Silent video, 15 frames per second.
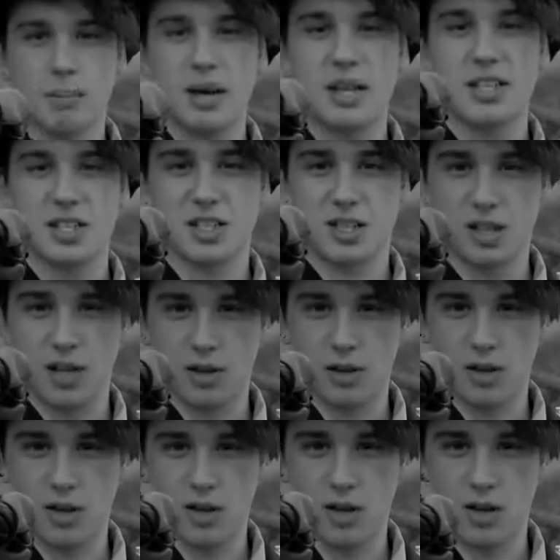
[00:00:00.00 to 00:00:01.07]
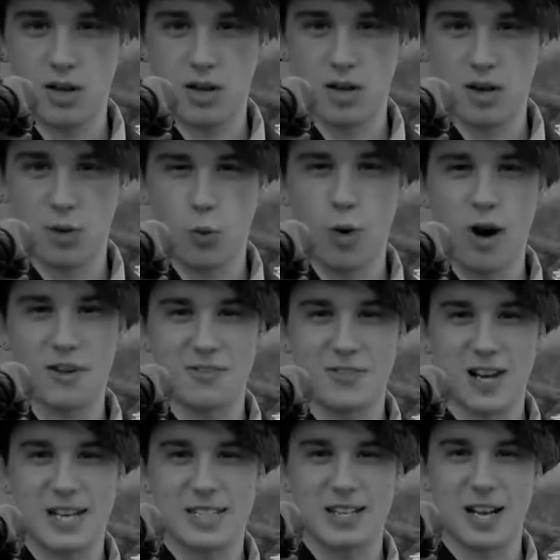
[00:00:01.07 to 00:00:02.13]
May 16th. Wife
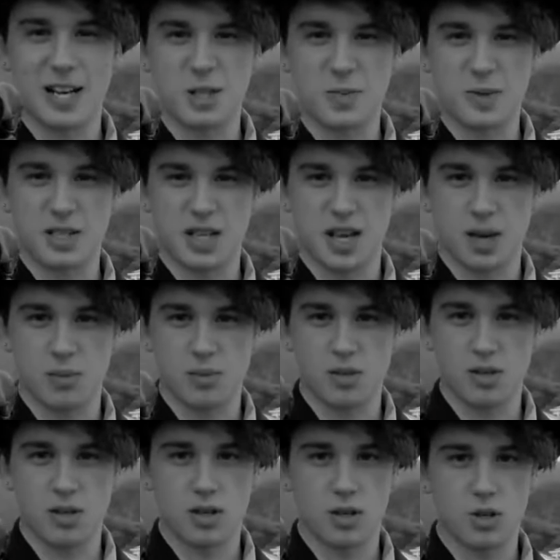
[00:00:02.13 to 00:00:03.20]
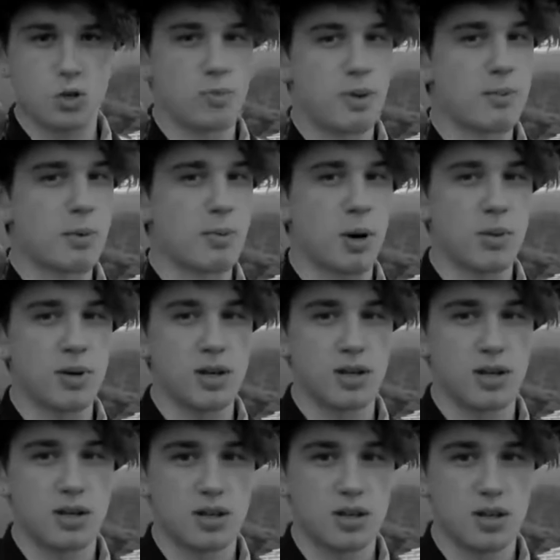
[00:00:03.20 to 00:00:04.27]
dies in husband's arms. Do you remember, Bobby?
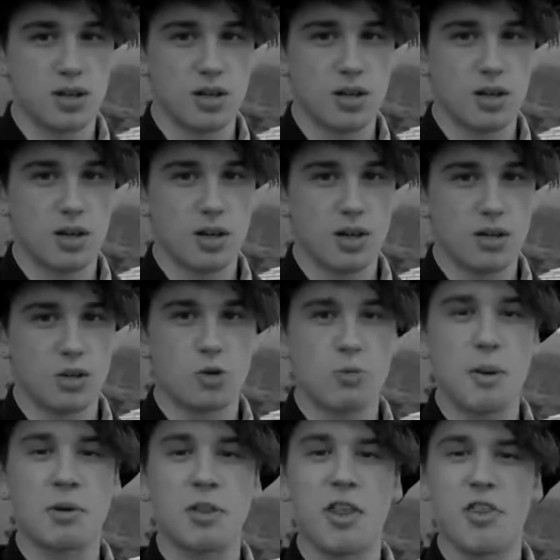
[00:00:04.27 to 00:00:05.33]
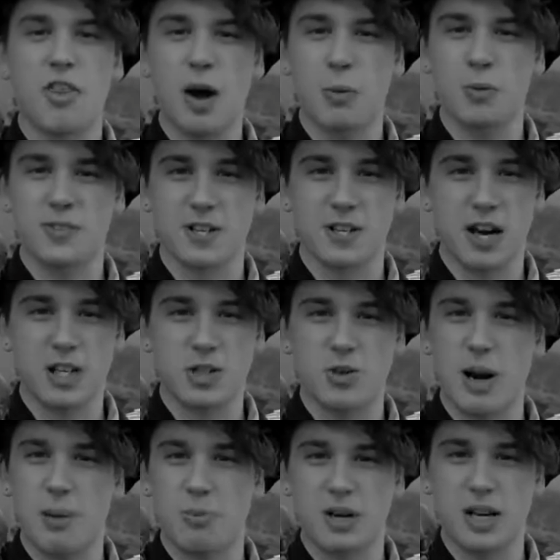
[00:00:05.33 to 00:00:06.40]
Do you remember that that was the night
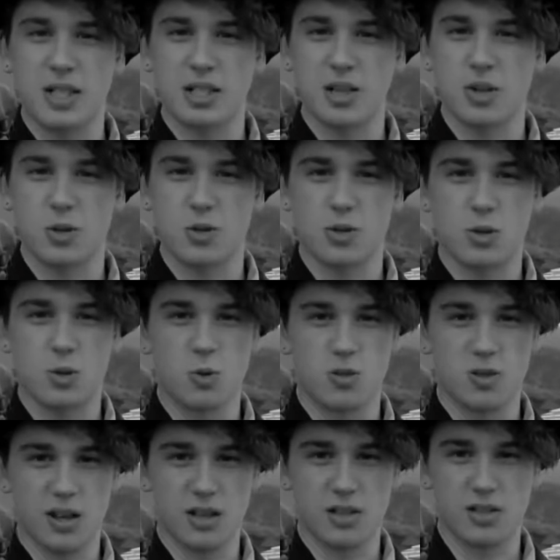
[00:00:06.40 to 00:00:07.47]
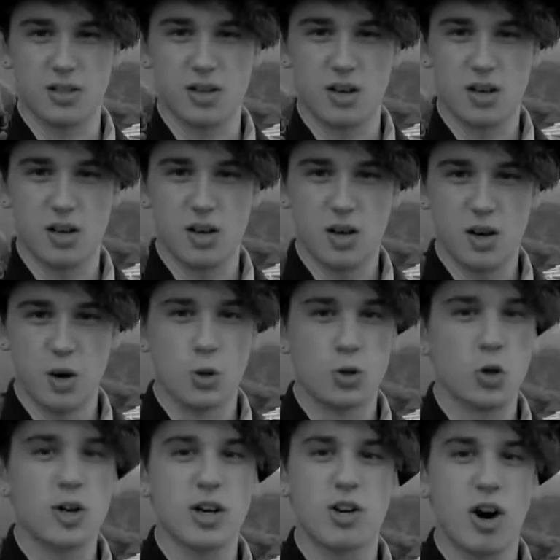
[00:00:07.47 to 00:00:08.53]
you apprehended those two thugs, whose
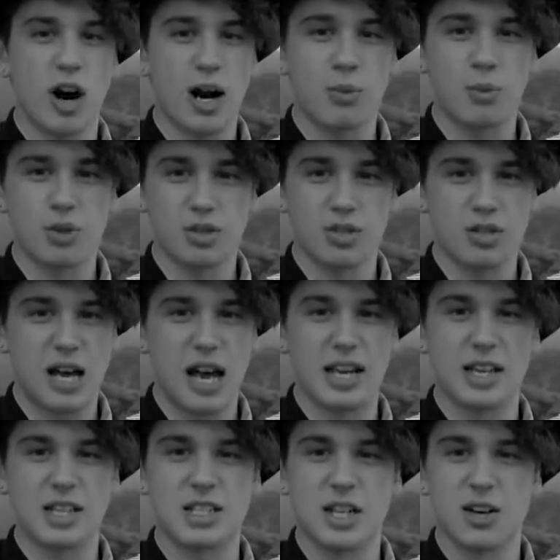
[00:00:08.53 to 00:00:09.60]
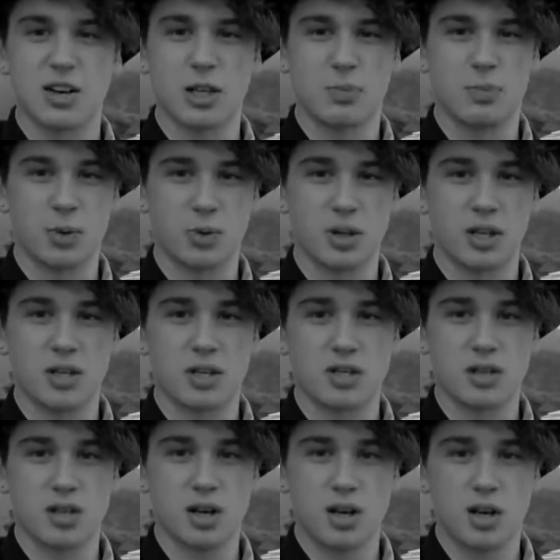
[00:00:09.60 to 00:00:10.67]
only crime was tagging derelict
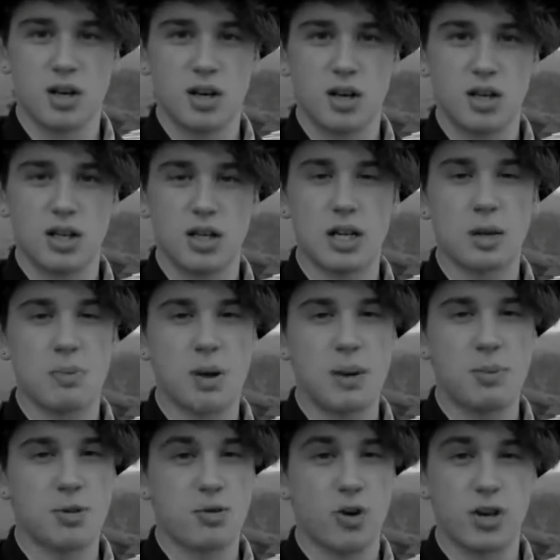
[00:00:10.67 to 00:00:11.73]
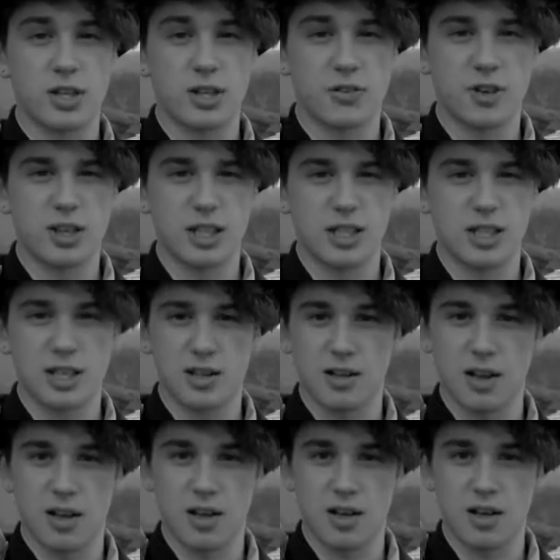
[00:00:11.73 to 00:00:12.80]
buildings? Yet the papers wrote it differently, didn't
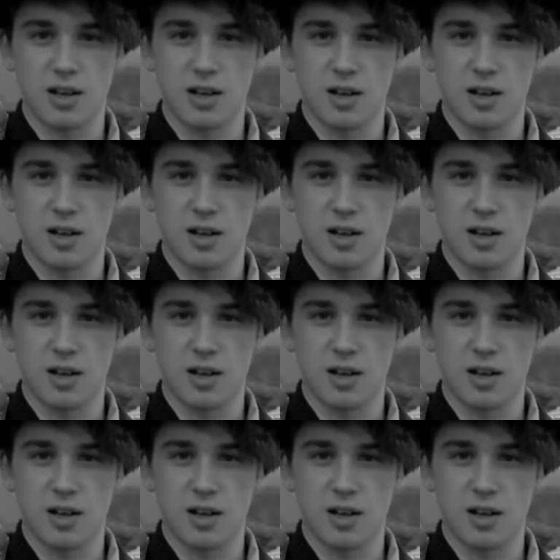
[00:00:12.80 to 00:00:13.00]
they?